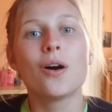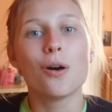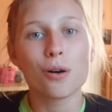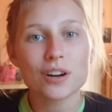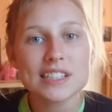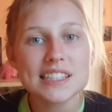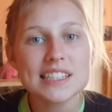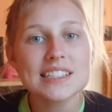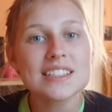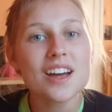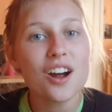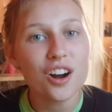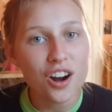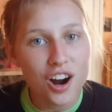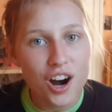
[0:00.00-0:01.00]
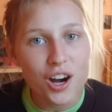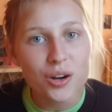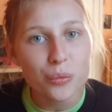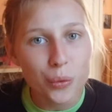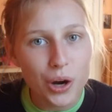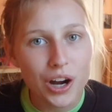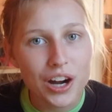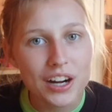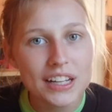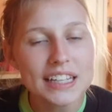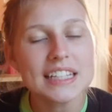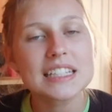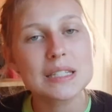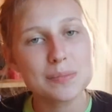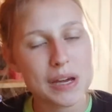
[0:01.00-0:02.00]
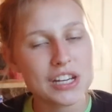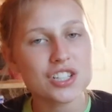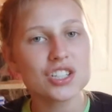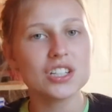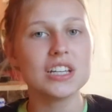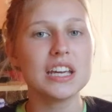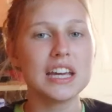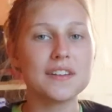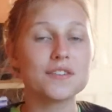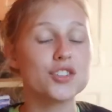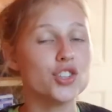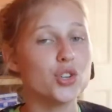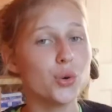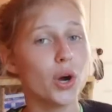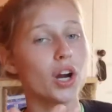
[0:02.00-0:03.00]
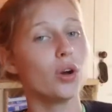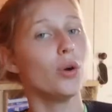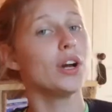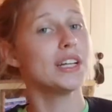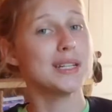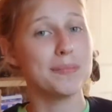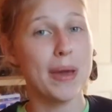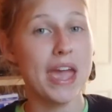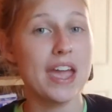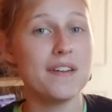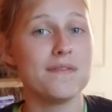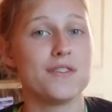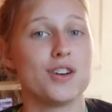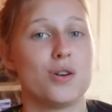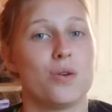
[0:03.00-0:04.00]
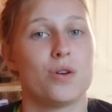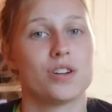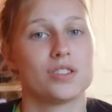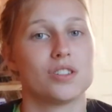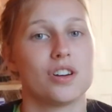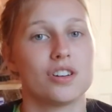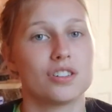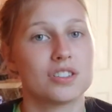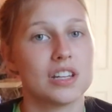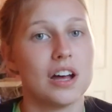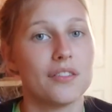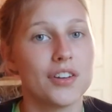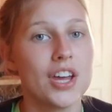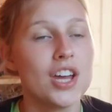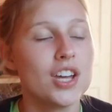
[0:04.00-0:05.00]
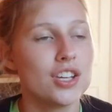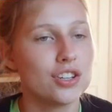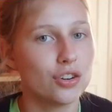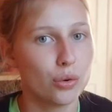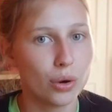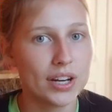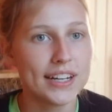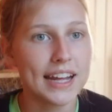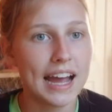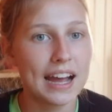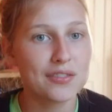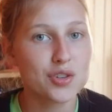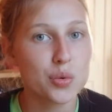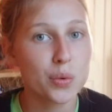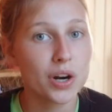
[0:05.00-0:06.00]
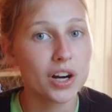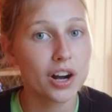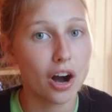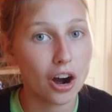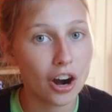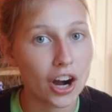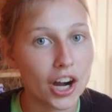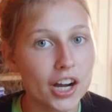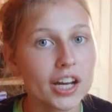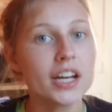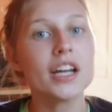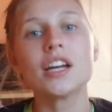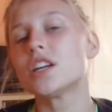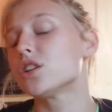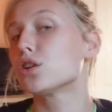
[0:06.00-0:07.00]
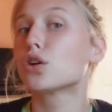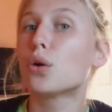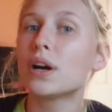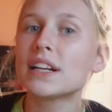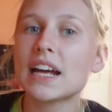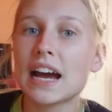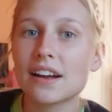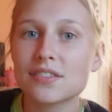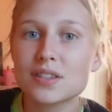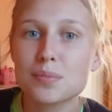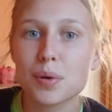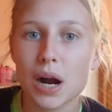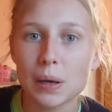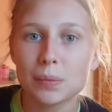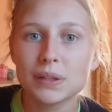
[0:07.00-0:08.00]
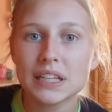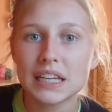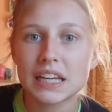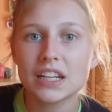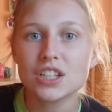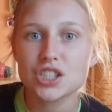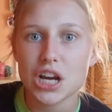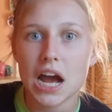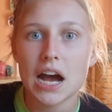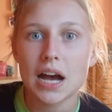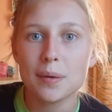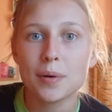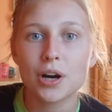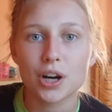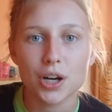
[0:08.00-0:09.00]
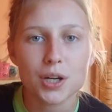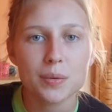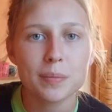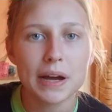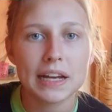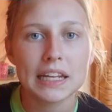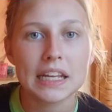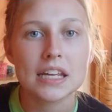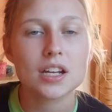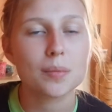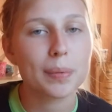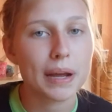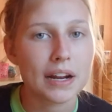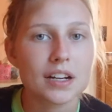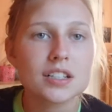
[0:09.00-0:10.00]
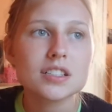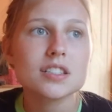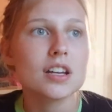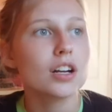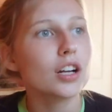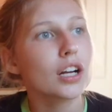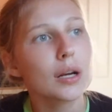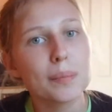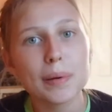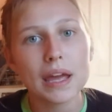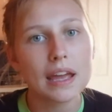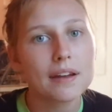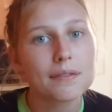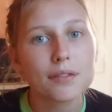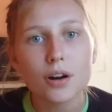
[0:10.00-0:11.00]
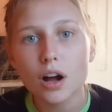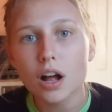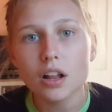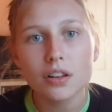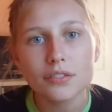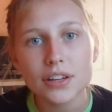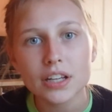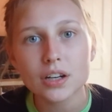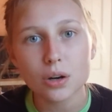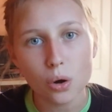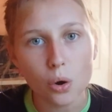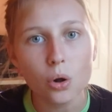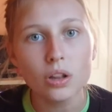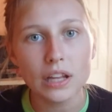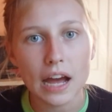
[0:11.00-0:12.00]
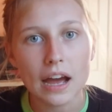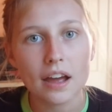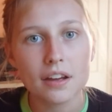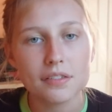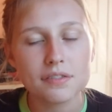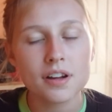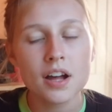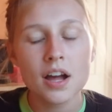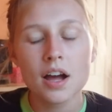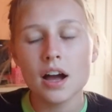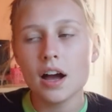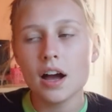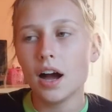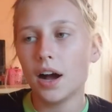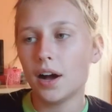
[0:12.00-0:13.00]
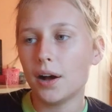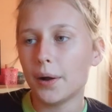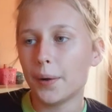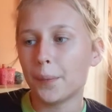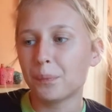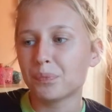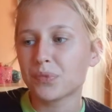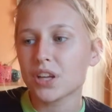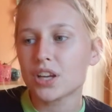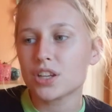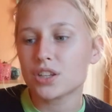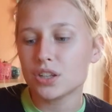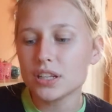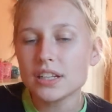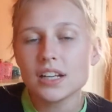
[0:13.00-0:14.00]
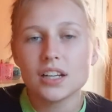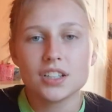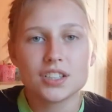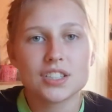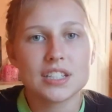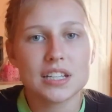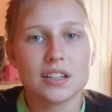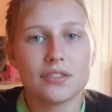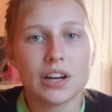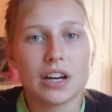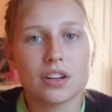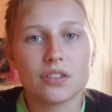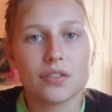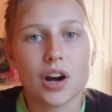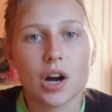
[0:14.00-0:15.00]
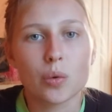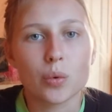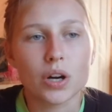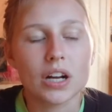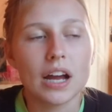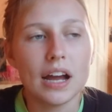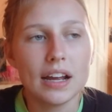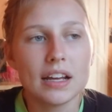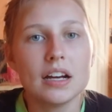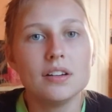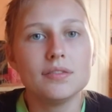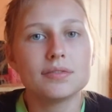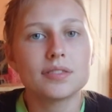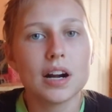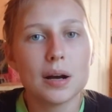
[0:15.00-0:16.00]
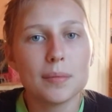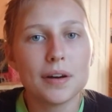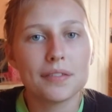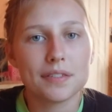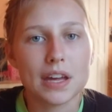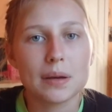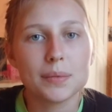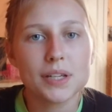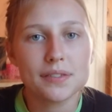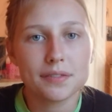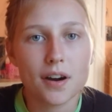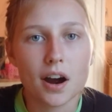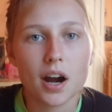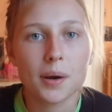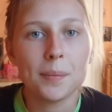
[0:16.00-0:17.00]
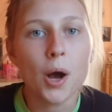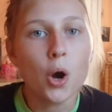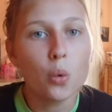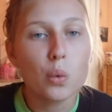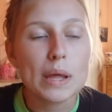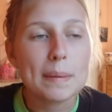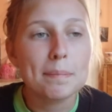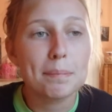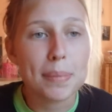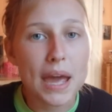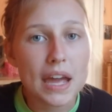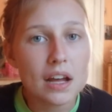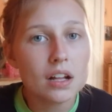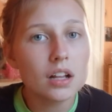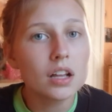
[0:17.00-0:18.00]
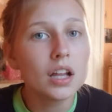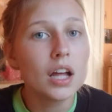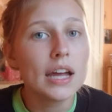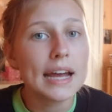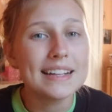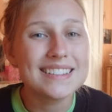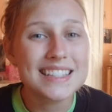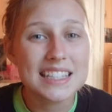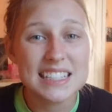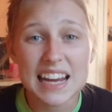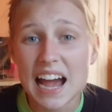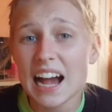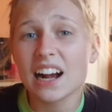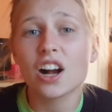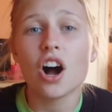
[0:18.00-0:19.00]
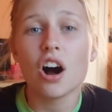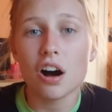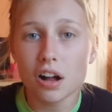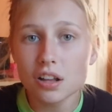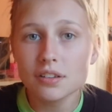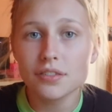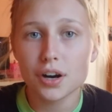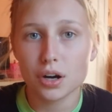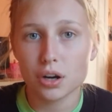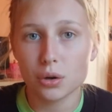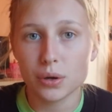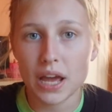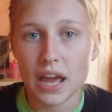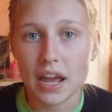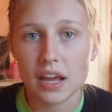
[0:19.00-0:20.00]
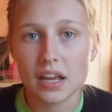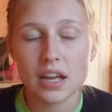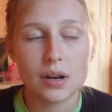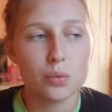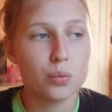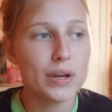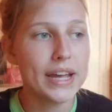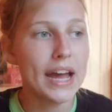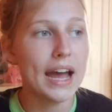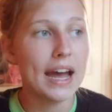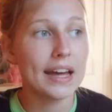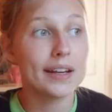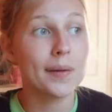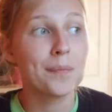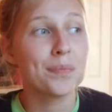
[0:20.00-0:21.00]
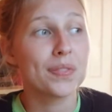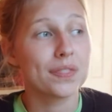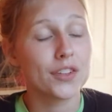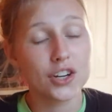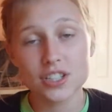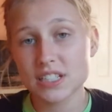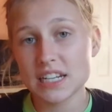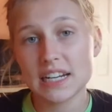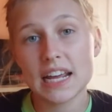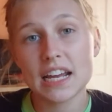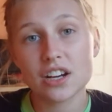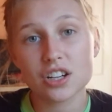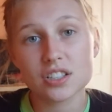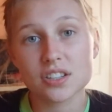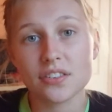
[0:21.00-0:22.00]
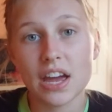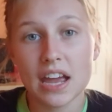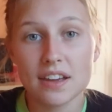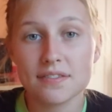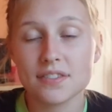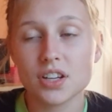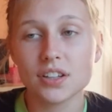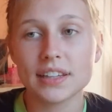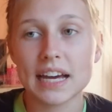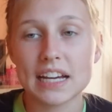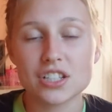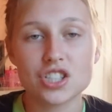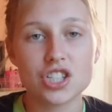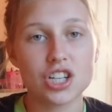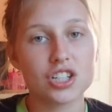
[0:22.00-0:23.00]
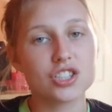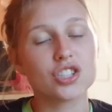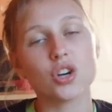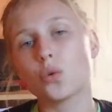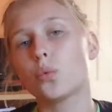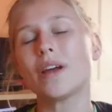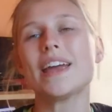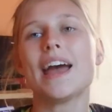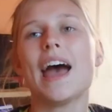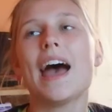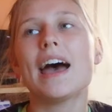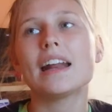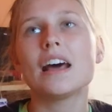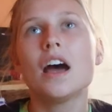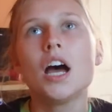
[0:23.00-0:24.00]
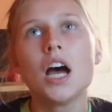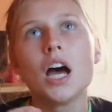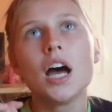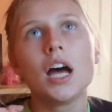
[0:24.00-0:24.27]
Horses are hard work, especially if you are going to pay for your horse all yourself. You're going to have to work hard. You're going to have to probably get a job, earn money. Your parents aren't going to pay for all of it your whole life. Um, you need to understand the value of hard work. I come from a family farm. We bale and stack all of our own hay, and we had thirteen acres of hay field last year, so we had